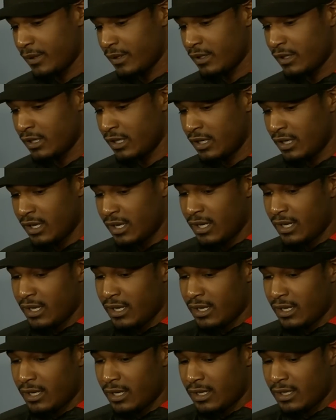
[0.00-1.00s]
but
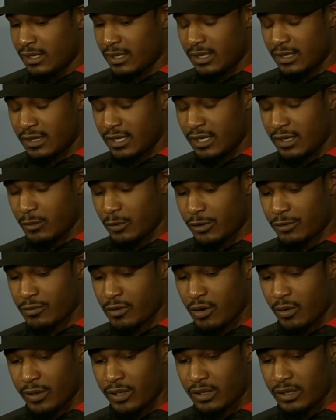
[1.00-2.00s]
the thing with
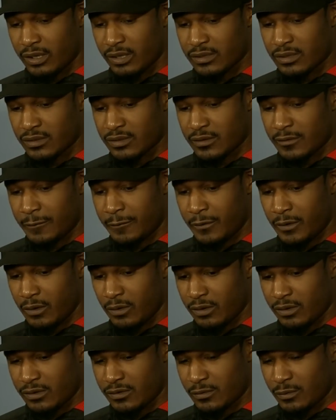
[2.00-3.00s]
throwing things onto the
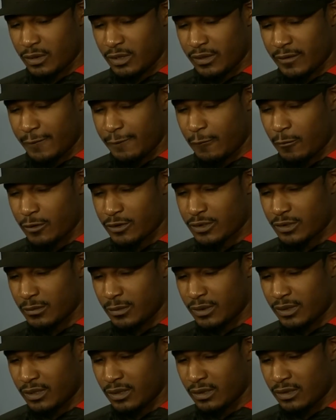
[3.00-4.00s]
field is really
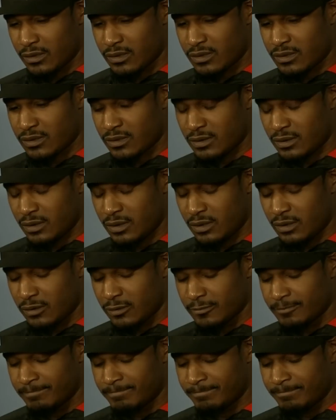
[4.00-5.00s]
unfortunate because,
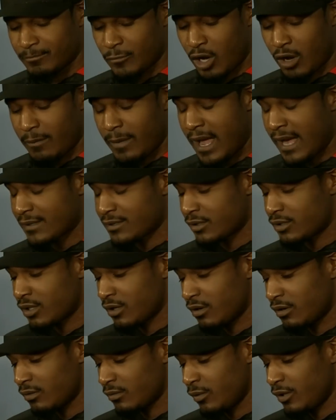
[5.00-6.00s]
our backs are
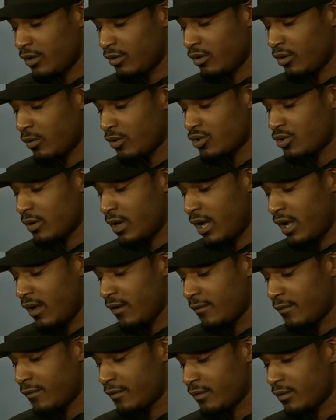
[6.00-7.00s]
turned. We don't know what you
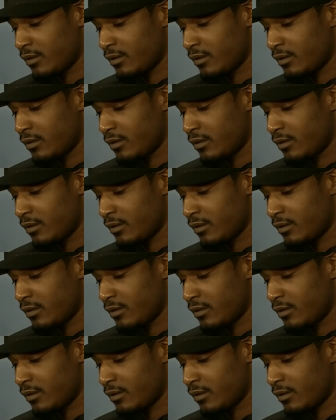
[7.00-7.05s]
have.